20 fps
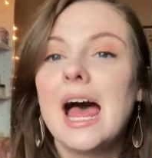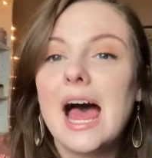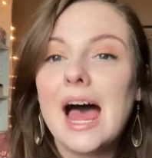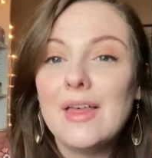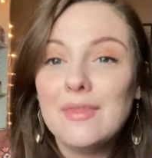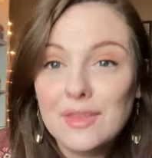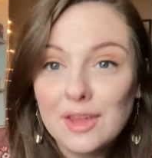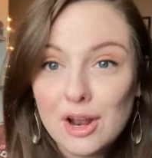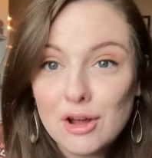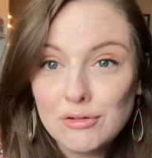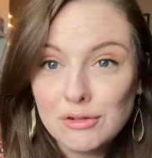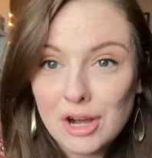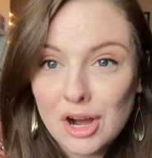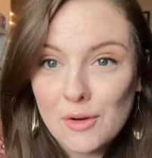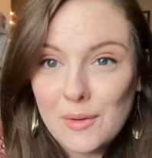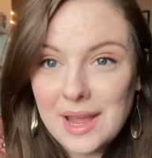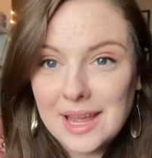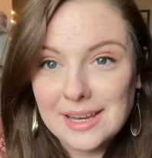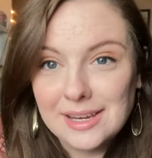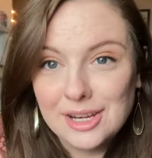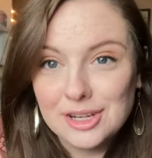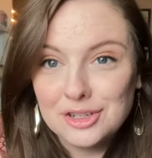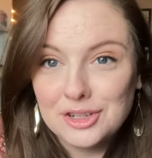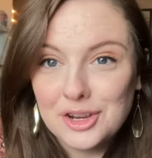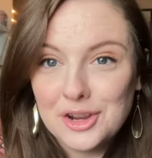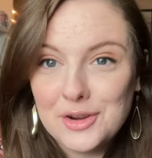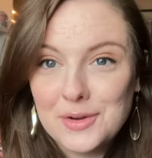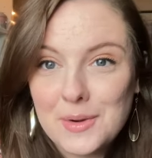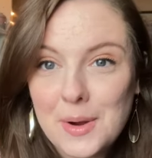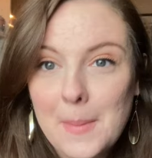and then I'll go
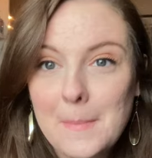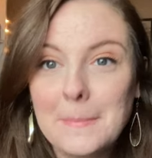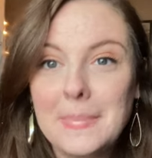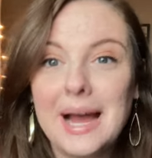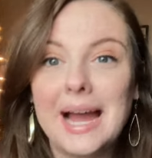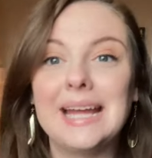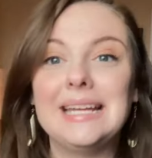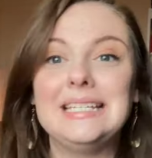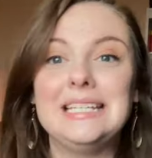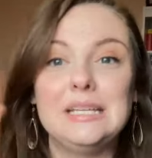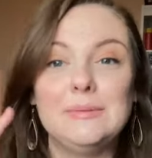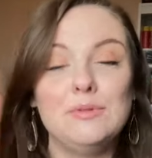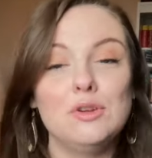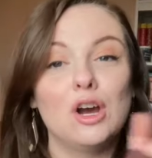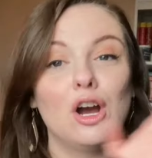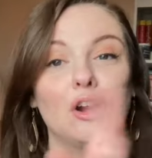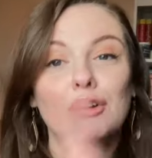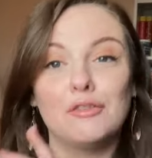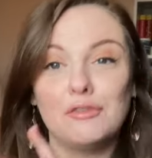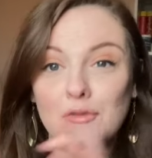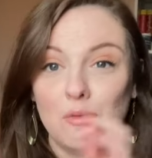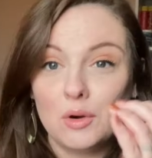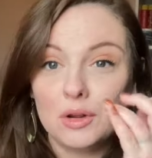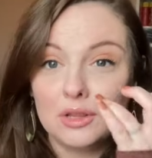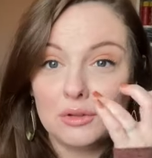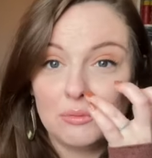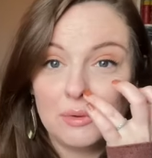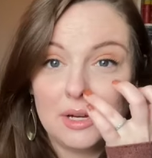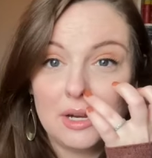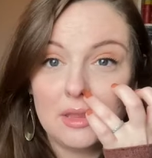into my T B R for
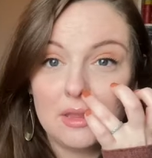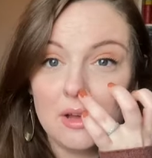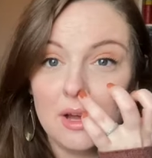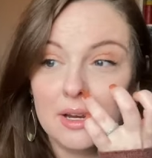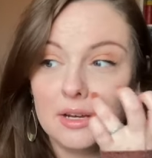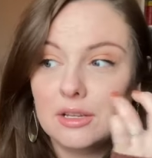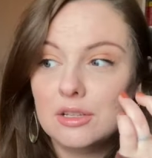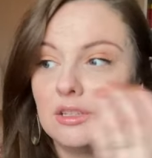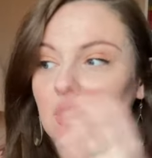the readathon.